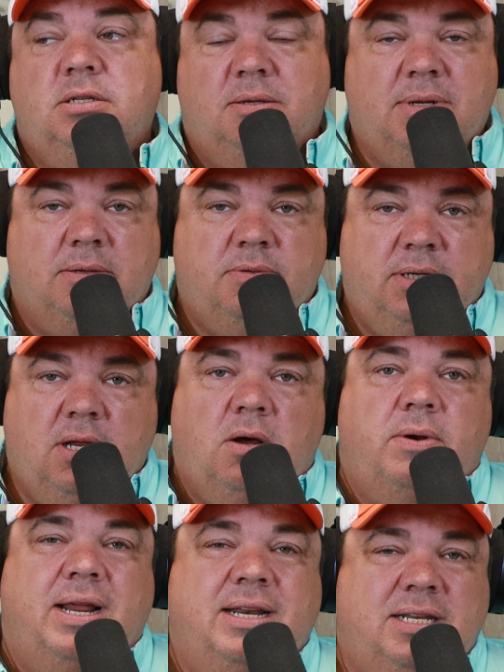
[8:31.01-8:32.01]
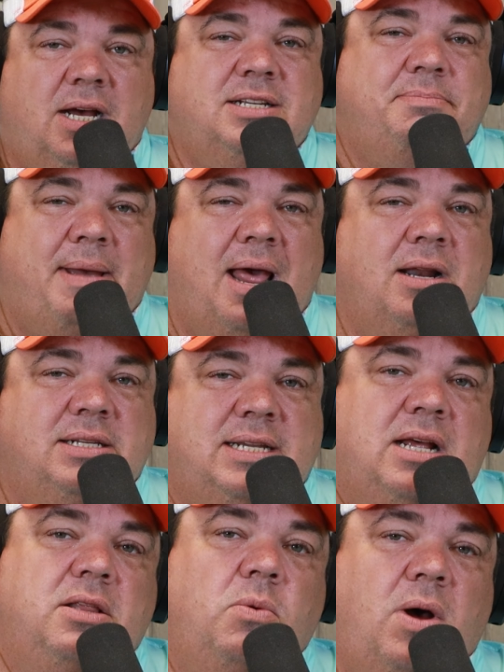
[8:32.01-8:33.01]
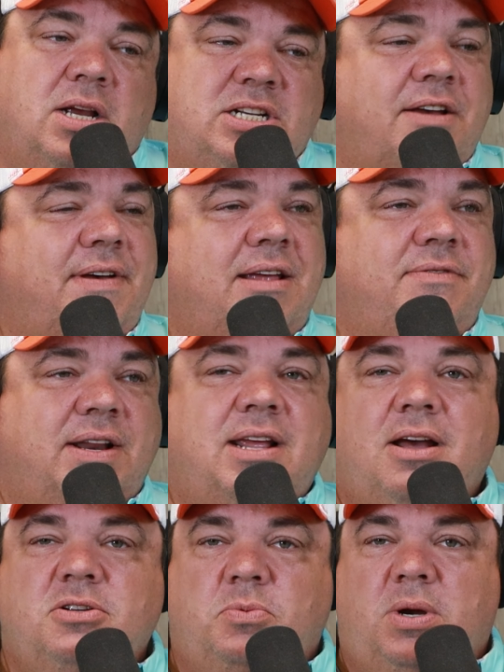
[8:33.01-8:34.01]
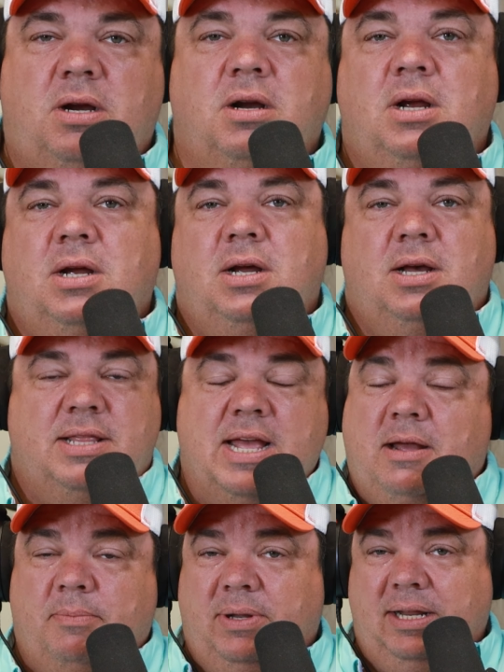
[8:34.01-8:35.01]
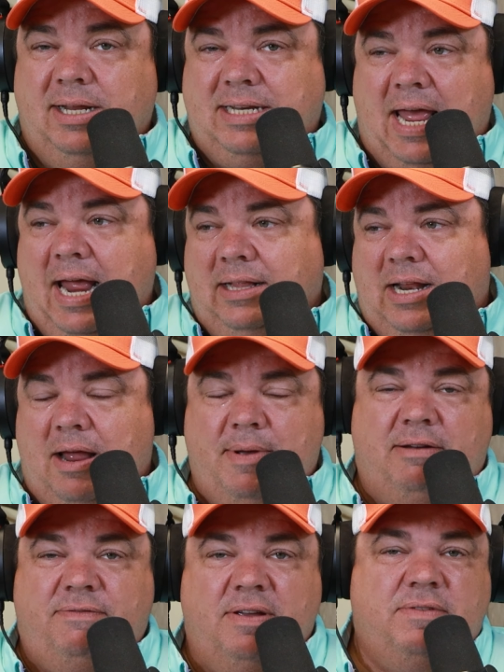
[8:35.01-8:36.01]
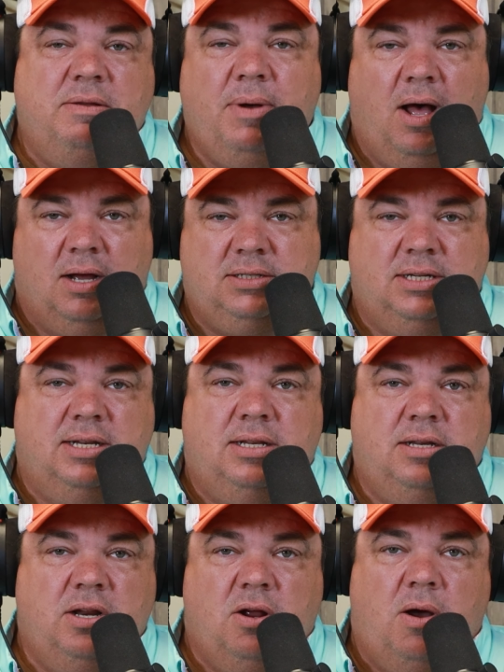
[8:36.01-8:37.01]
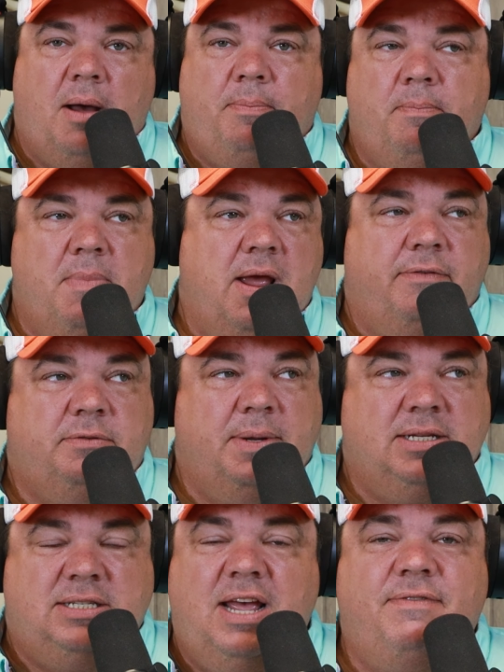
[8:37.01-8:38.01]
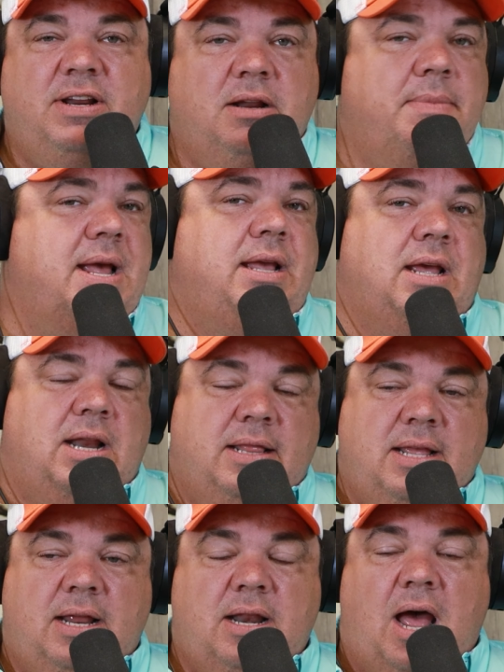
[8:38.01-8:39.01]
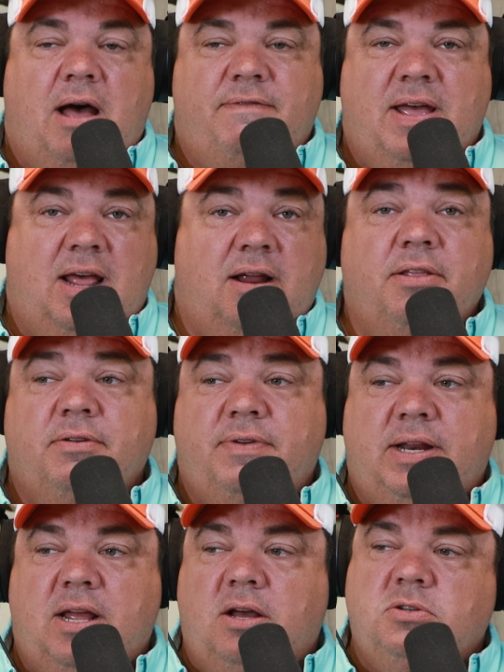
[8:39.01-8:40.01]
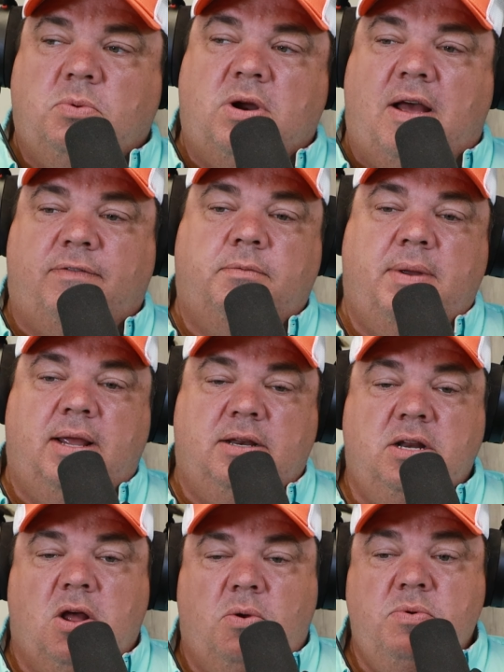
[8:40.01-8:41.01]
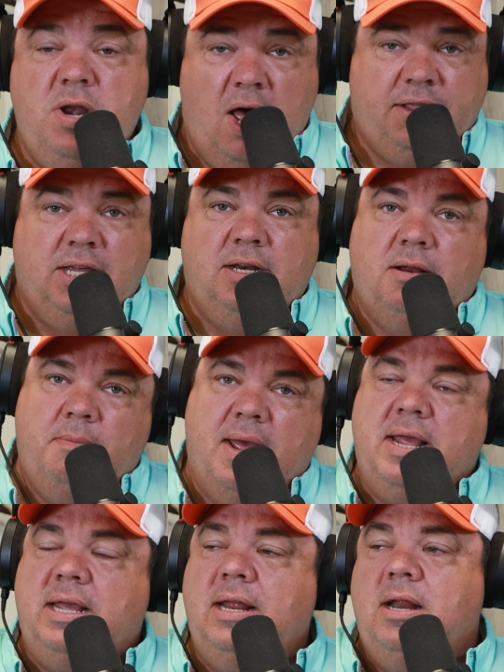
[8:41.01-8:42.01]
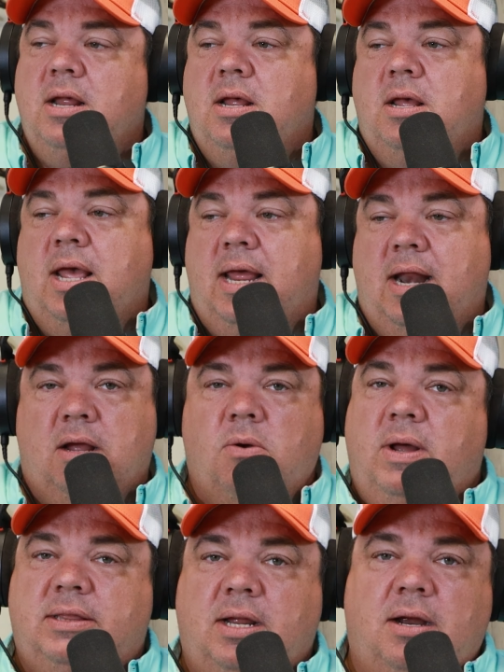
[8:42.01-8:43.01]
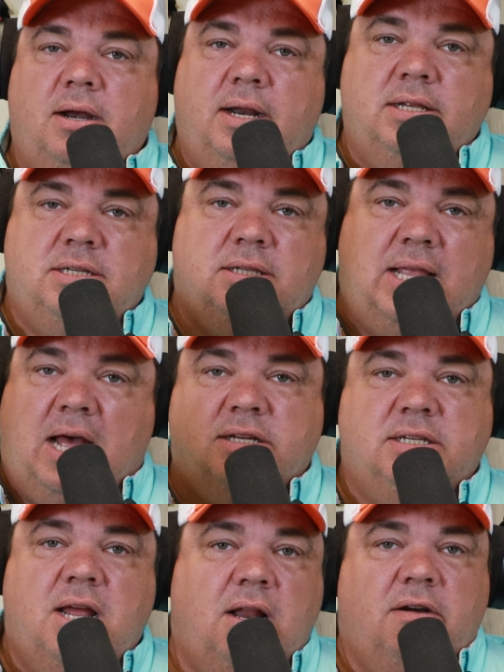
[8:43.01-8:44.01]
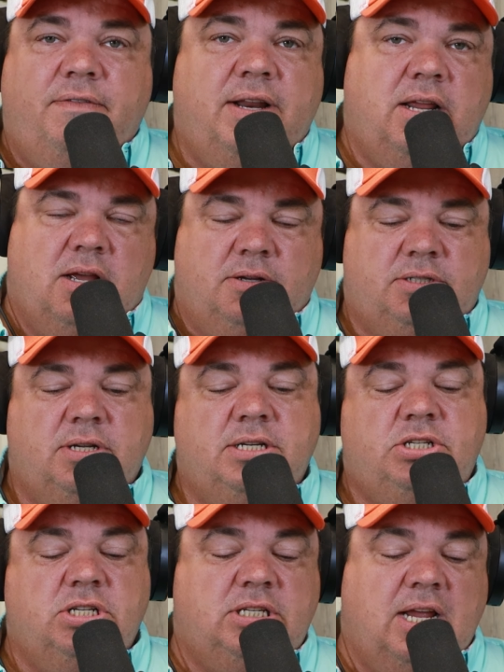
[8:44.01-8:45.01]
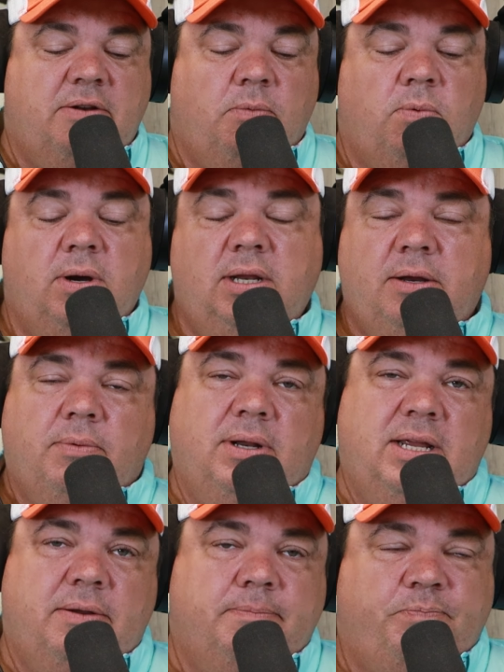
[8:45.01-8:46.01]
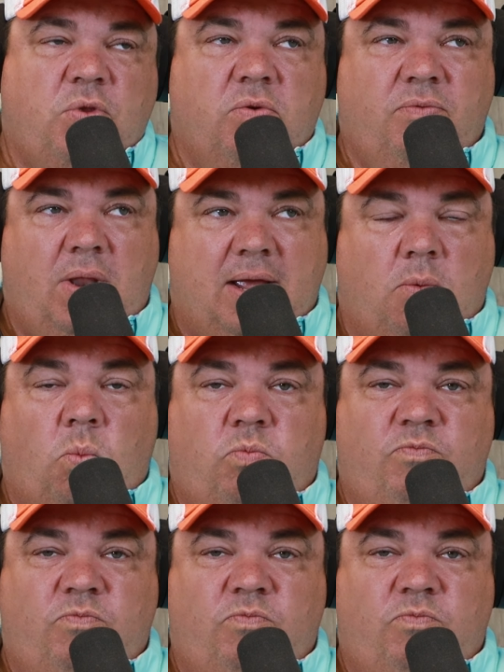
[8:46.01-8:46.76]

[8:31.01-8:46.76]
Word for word: sometimes we don't. It does balance out in the wash. I've had videos where they completely tanked and I made 50 bucks and you know I may have spent 70 to make it and then I've had other videos where I've spent you know nothing to make it and I go out there and it's a thousand dollar video so it's just it really really like